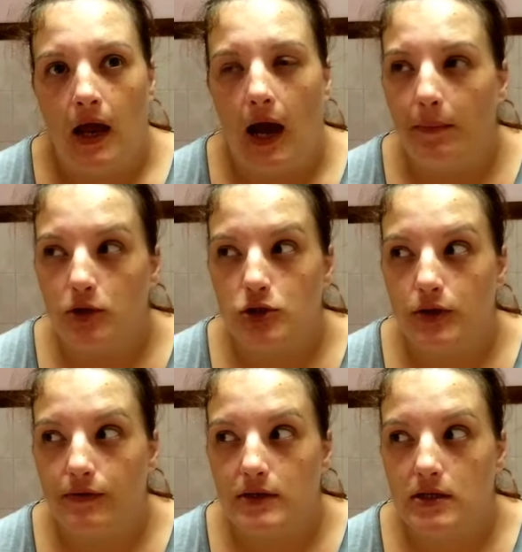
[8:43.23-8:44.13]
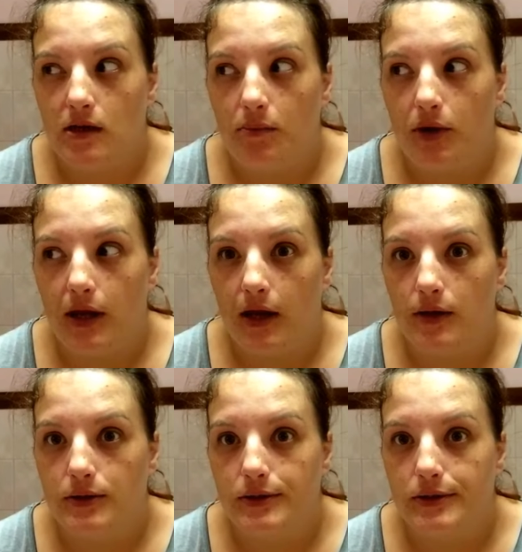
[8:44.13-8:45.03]
I'm not sure if there's anybody
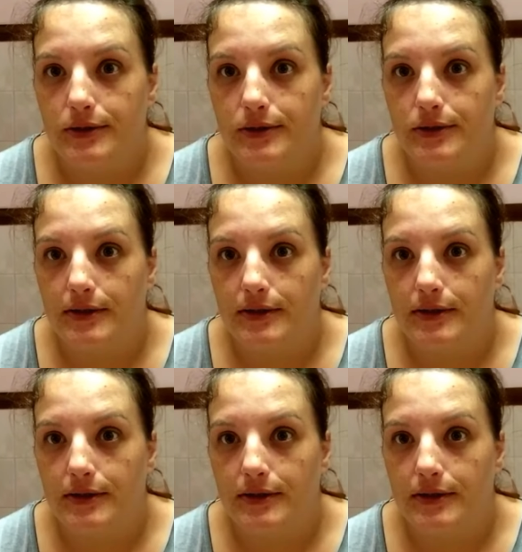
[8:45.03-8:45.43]
else.